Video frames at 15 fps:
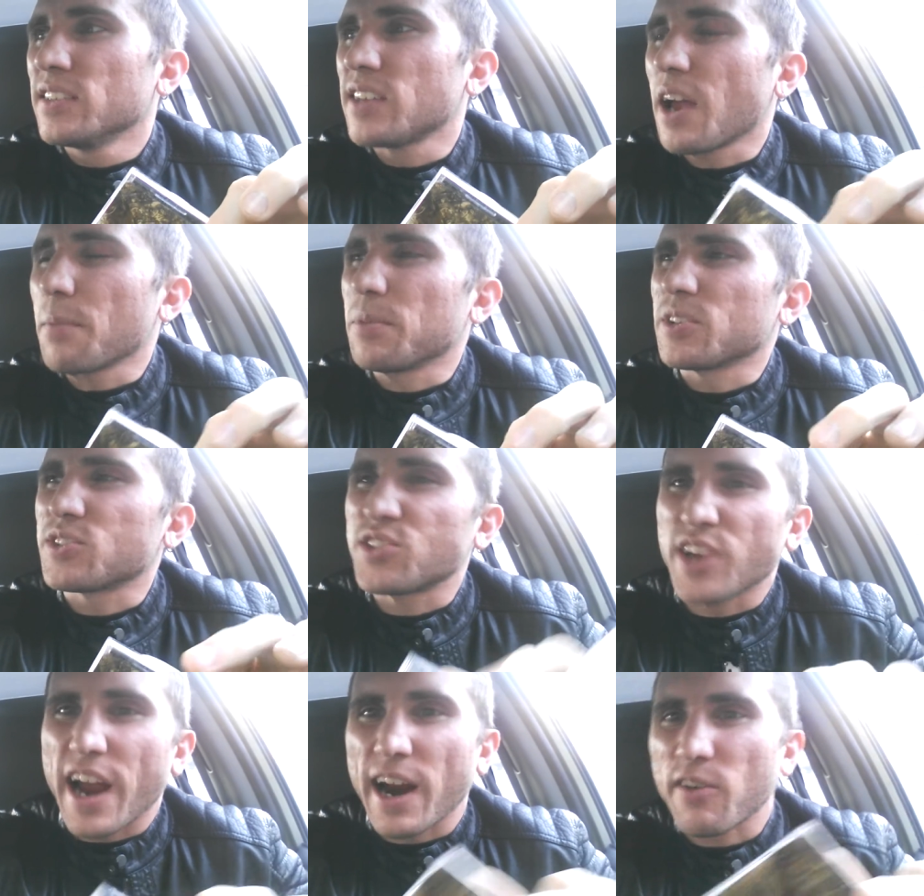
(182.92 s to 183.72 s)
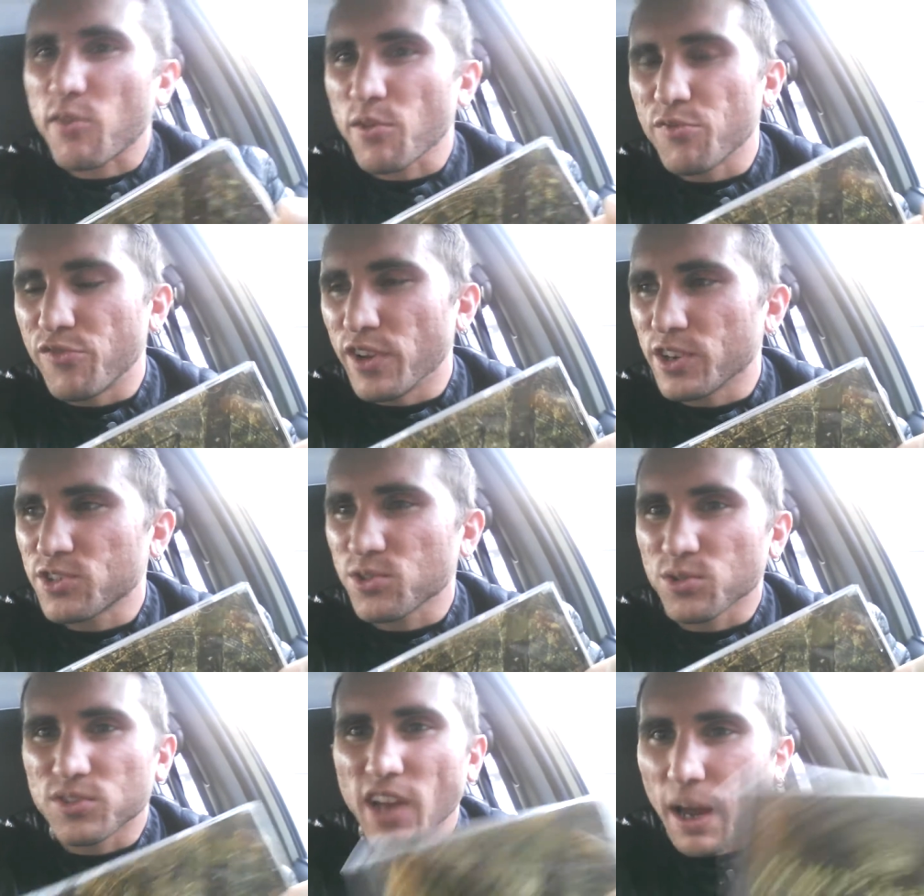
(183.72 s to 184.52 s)
type of
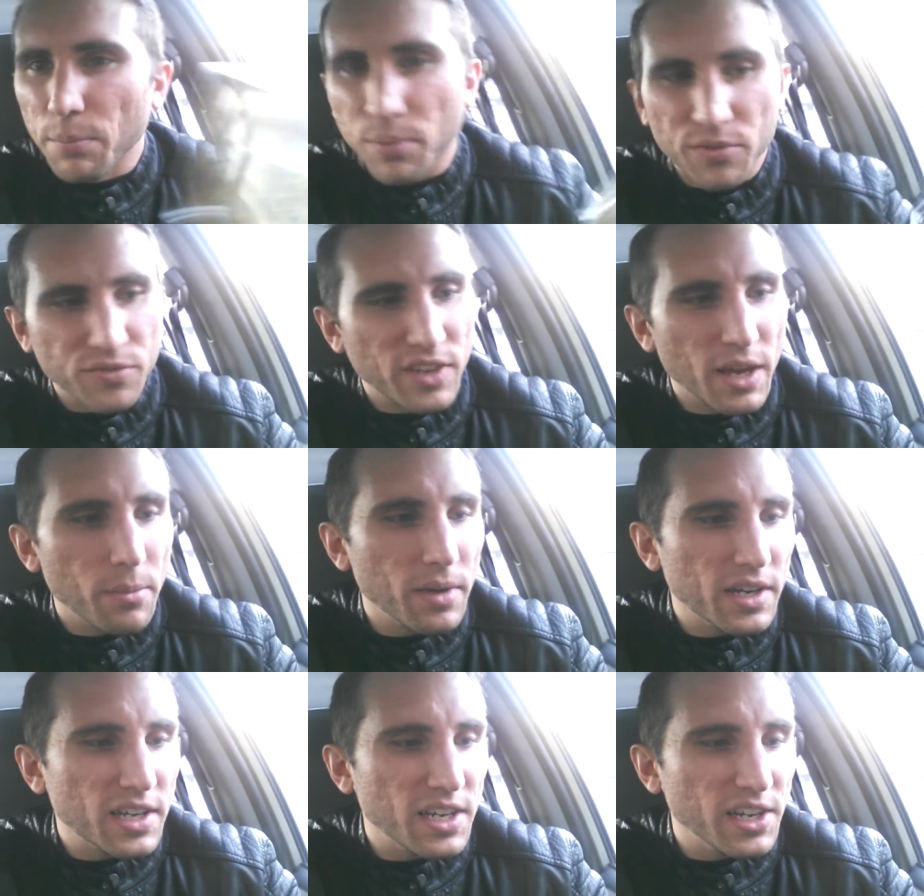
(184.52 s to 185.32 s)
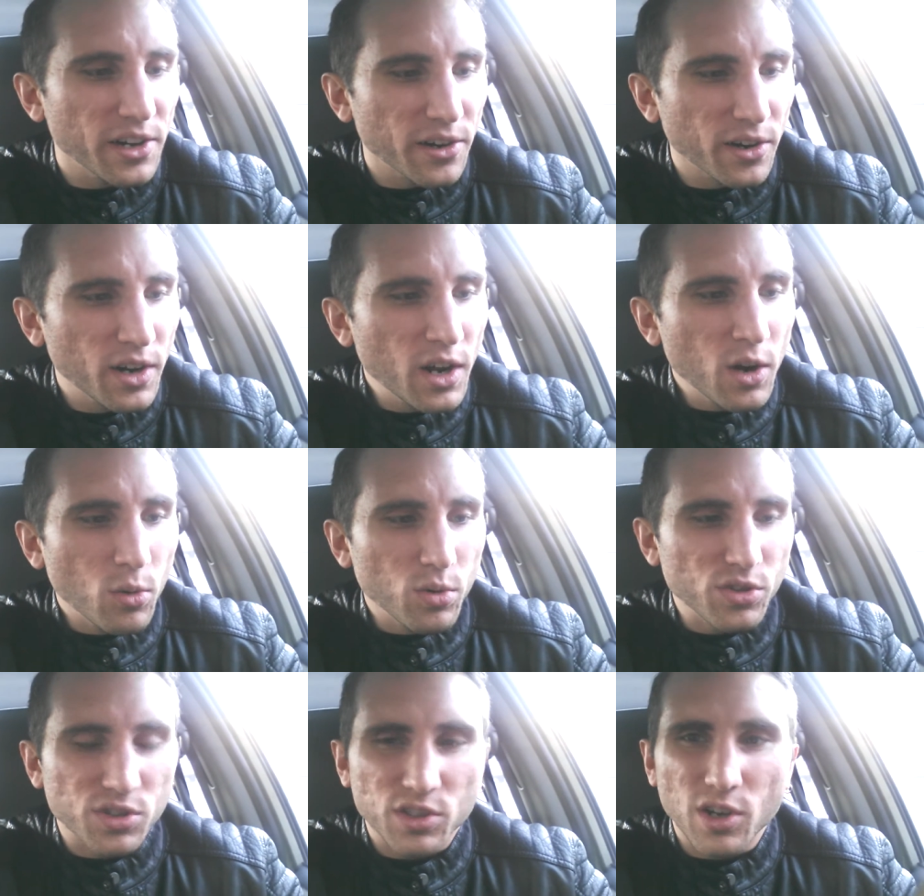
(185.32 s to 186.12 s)
sacrificial type of gimmick here
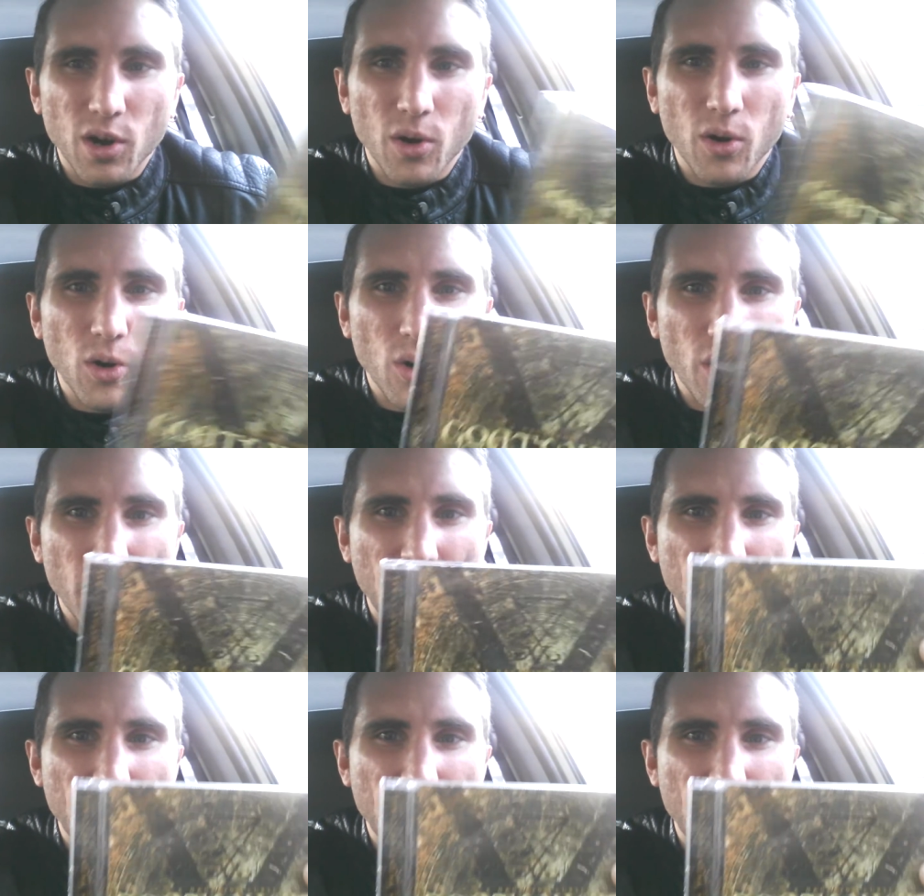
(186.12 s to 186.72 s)
with Goatwhore.